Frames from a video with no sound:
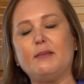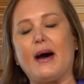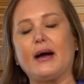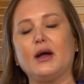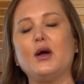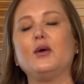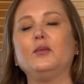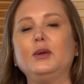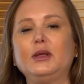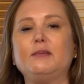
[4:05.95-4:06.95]
the back
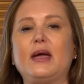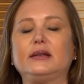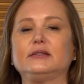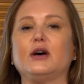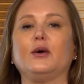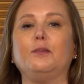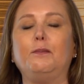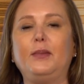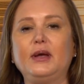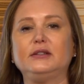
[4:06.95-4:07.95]
really makes a
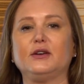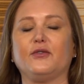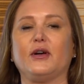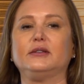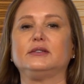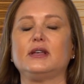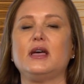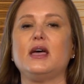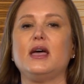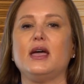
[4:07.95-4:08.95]
big difference
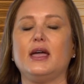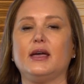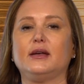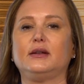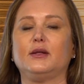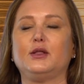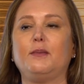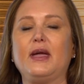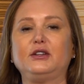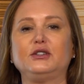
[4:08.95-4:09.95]
in the
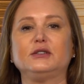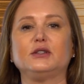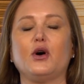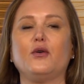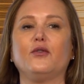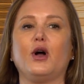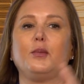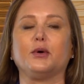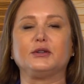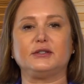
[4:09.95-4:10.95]
patient's
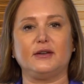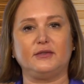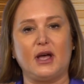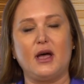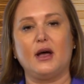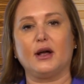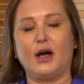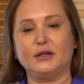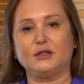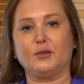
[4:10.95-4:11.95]
overall perceived
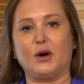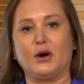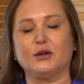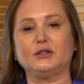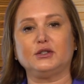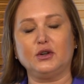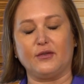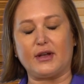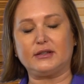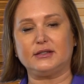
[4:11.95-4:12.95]
customer
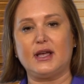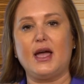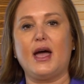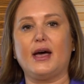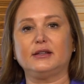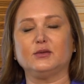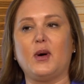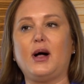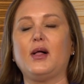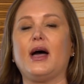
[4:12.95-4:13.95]
service, as
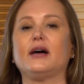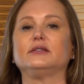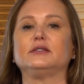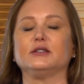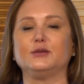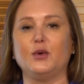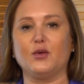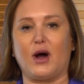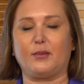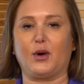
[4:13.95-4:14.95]
well as the
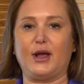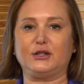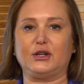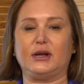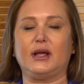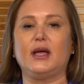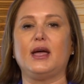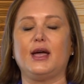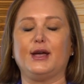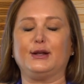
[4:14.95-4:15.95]
smooth operation
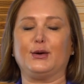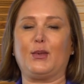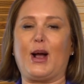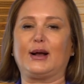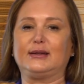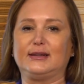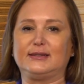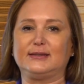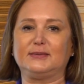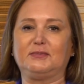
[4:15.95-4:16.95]
in your
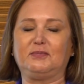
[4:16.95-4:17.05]
practice.